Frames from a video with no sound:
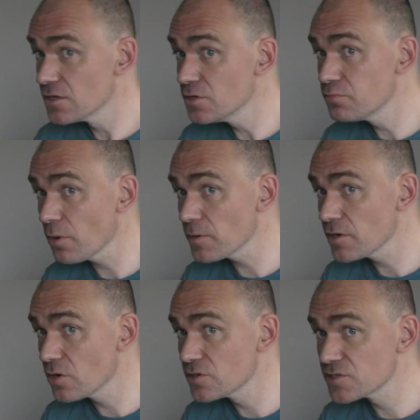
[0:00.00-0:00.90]
You probably
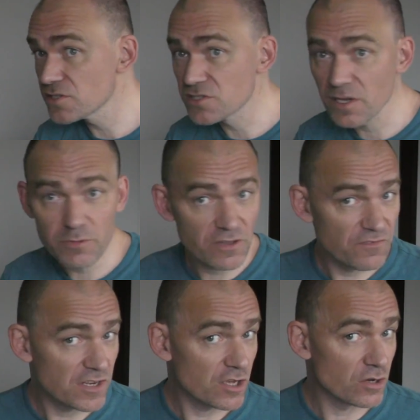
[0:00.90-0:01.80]
noticed in some of the
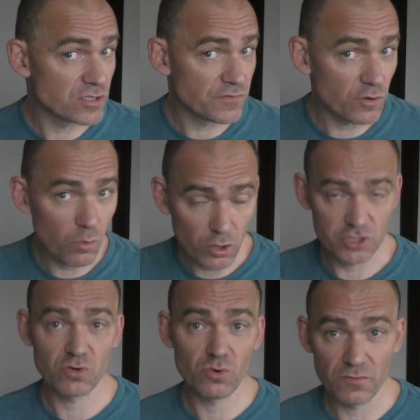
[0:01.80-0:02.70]
videos, if you
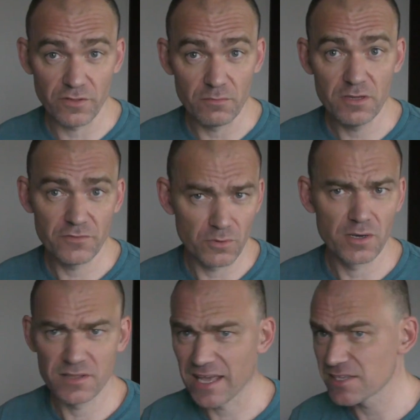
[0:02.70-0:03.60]
watched all of them, if you
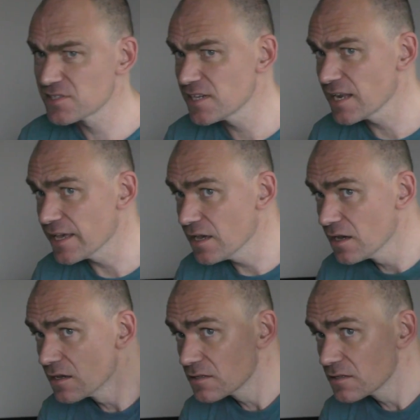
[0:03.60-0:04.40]
were that silly,